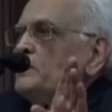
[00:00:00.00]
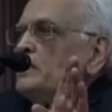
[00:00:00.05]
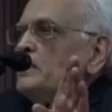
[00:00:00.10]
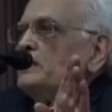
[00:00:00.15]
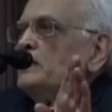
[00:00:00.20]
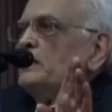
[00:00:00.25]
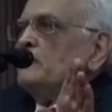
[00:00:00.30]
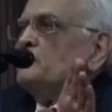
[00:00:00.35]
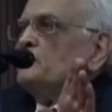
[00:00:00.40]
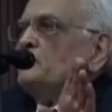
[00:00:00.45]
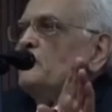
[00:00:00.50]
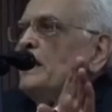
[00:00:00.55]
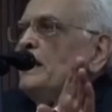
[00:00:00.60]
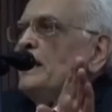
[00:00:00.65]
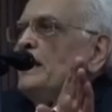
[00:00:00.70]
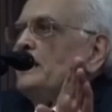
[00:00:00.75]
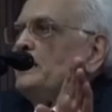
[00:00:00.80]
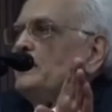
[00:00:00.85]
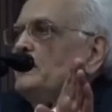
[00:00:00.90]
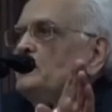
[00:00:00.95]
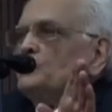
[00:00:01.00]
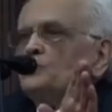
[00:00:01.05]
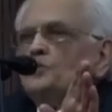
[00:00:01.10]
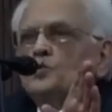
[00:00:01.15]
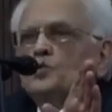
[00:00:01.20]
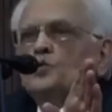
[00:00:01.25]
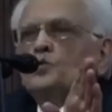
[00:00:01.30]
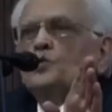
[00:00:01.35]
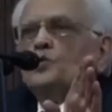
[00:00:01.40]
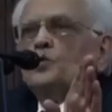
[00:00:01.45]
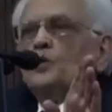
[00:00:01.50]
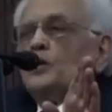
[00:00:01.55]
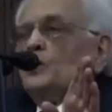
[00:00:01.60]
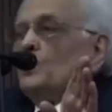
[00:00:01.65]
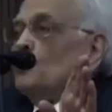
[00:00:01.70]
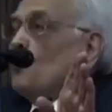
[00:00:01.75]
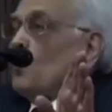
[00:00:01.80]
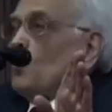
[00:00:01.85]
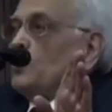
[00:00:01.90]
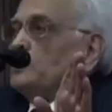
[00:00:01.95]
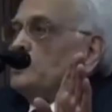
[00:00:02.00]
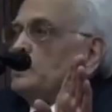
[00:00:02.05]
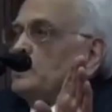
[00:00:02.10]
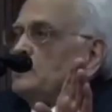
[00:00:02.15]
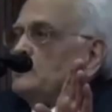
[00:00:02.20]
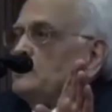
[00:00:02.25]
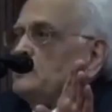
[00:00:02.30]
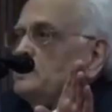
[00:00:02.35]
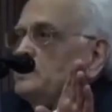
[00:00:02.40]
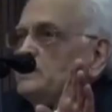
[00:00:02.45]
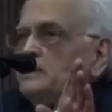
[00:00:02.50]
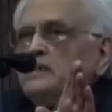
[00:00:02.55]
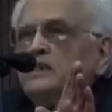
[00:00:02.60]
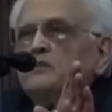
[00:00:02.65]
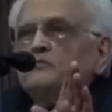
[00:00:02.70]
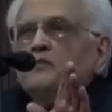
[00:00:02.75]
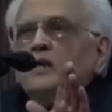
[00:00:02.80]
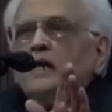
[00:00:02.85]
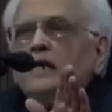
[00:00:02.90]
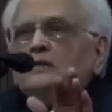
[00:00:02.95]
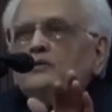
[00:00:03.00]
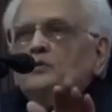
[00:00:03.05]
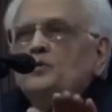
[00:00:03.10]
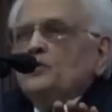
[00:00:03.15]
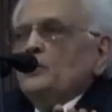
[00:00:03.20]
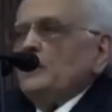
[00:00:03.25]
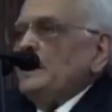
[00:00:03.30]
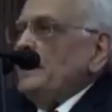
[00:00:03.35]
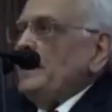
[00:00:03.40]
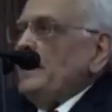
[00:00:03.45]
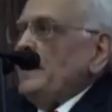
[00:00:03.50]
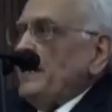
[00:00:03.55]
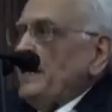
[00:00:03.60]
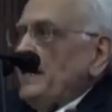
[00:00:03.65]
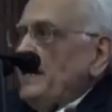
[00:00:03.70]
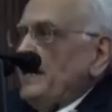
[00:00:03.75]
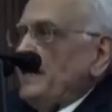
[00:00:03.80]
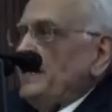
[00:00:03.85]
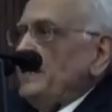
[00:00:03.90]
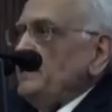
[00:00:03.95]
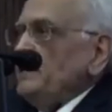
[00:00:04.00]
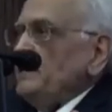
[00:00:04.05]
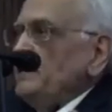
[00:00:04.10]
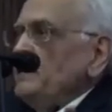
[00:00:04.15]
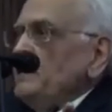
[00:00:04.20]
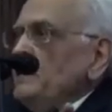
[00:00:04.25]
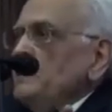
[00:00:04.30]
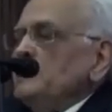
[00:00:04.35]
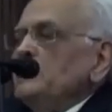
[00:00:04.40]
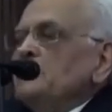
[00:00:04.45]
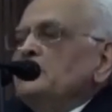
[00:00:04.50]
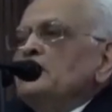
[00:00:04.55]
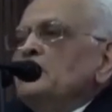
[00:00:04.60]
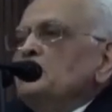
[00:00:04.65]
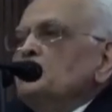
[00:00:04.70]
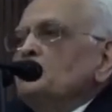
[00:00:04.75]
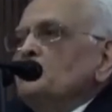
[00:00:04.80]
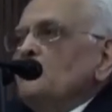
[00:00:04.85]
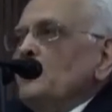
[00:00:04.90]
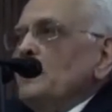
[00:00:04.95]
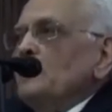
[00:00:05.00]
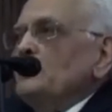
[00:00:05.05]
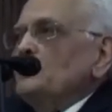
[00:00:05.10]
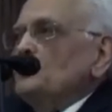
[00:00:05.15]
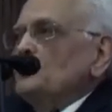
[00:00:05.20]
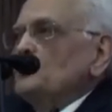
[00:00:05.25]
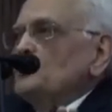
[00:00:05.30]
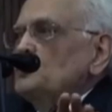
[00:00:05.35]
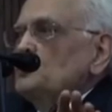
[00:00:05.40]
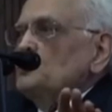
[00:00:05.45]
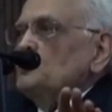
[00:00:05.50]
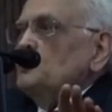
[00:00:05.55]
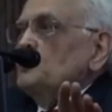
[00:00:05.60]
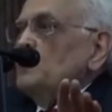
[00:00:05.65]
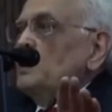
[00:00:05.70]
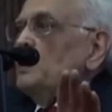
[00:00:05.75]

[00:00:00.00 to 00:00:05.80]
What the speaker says: It can fly through water, it can fly through air, it can fly through